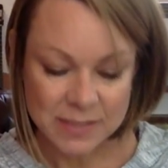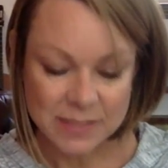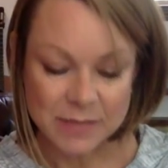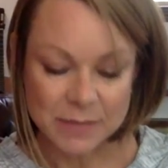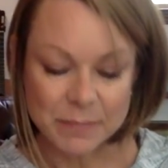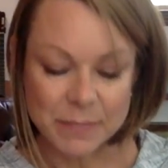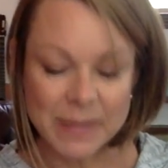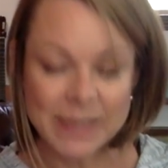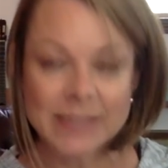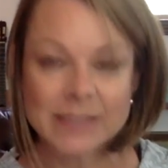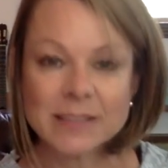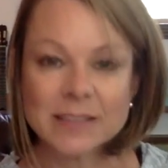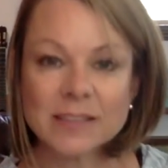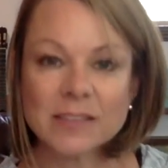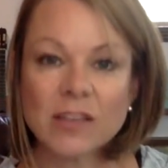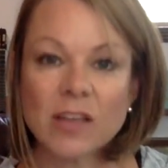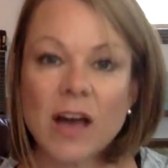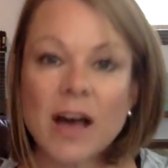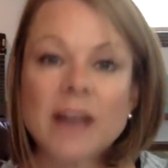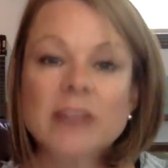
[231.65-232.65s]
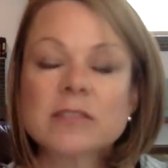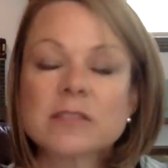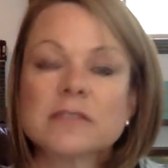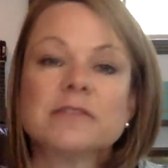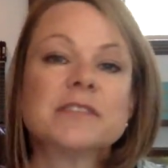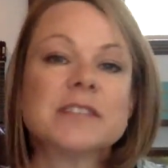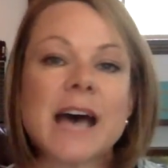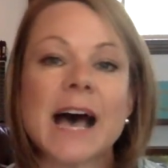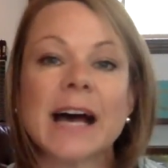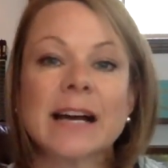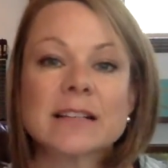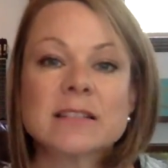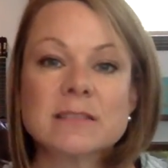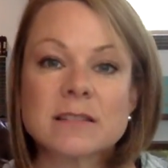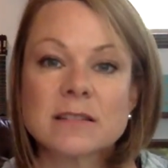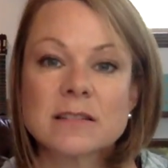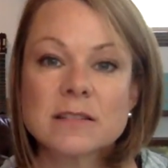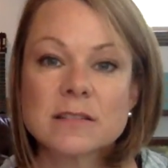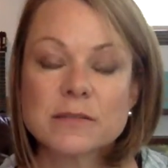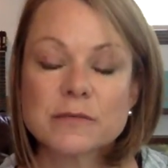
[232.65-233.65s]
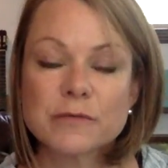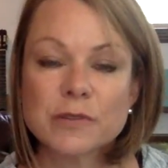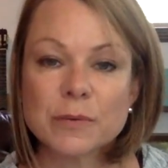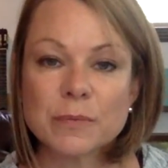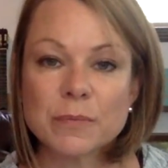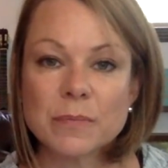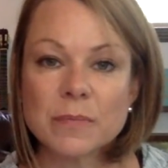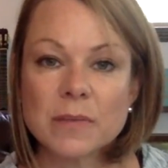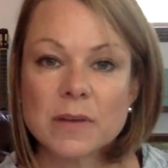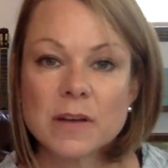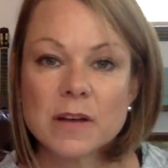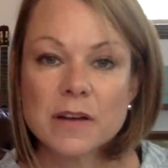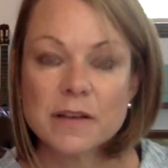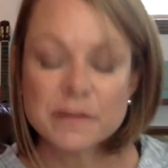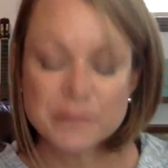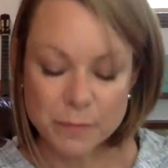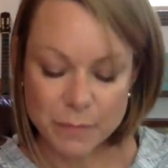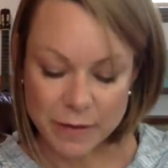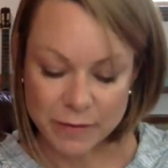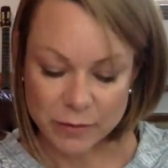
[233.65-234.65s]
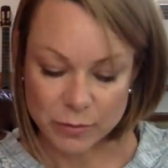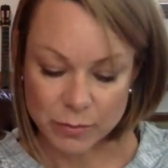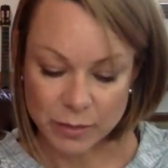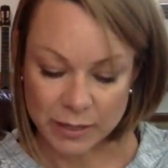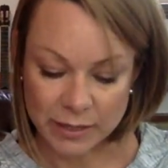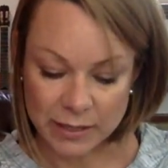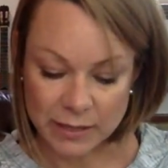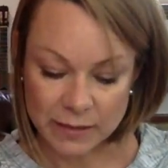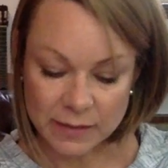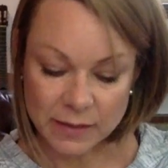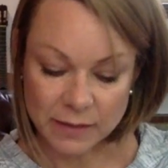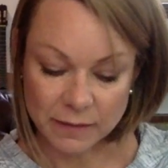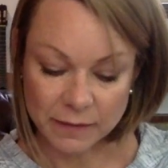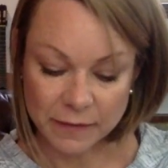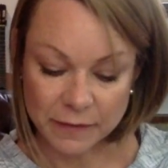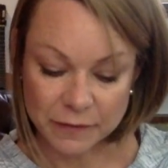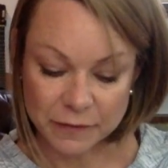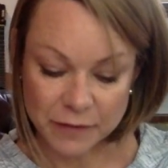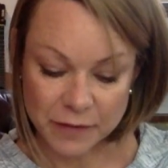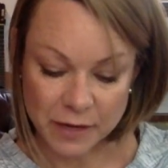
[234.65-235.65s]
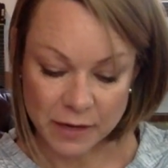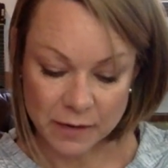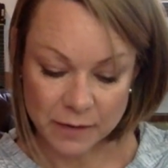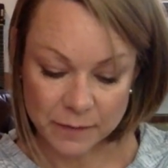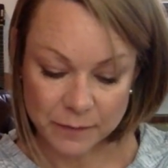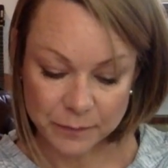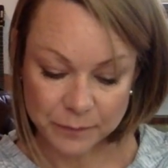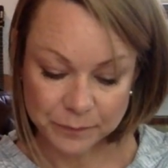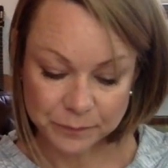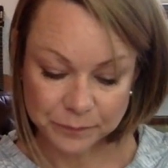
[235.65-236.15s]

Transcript: demanded lots of taxes from, from everybody that lived there.